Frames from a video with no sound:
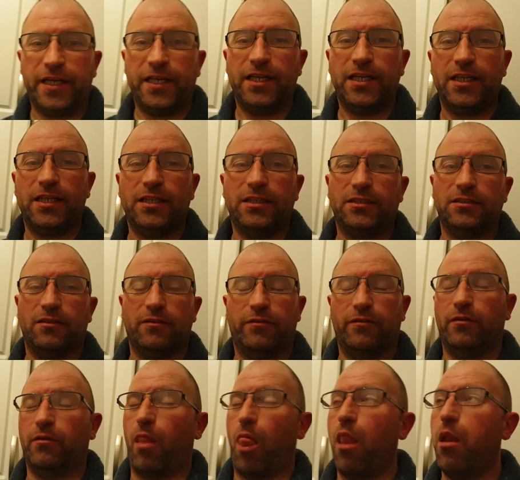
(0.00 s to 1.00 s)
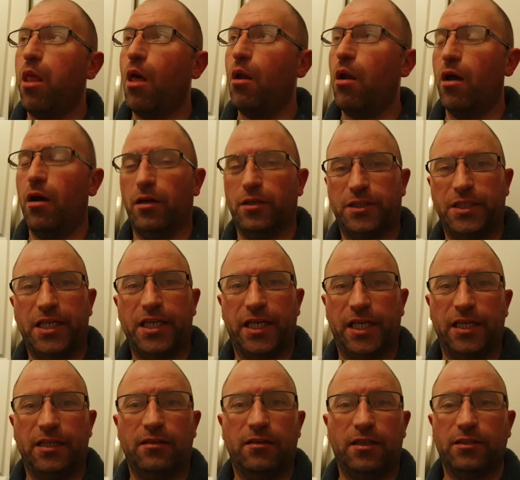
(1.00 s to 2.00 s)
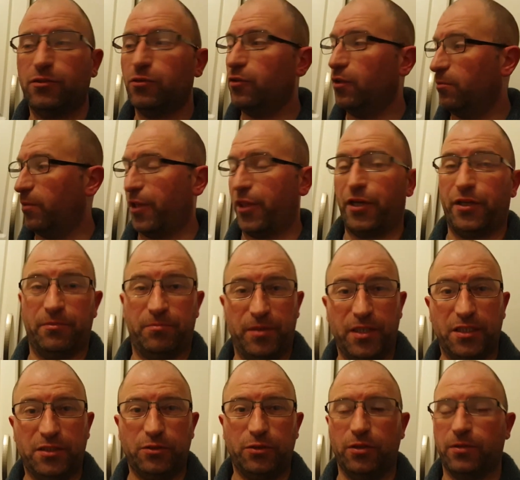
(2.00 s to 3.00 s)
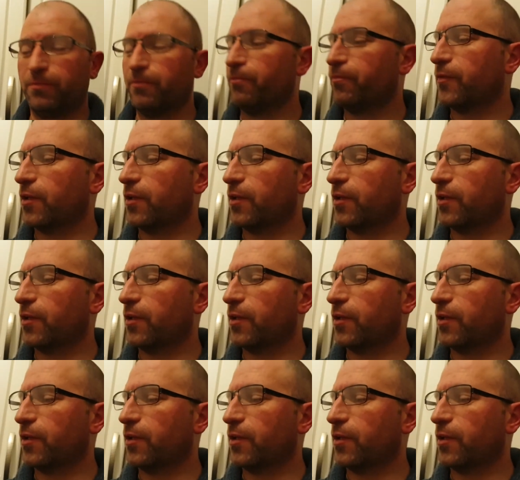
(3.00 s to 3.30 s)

any of these, start again. That's only my third beer too.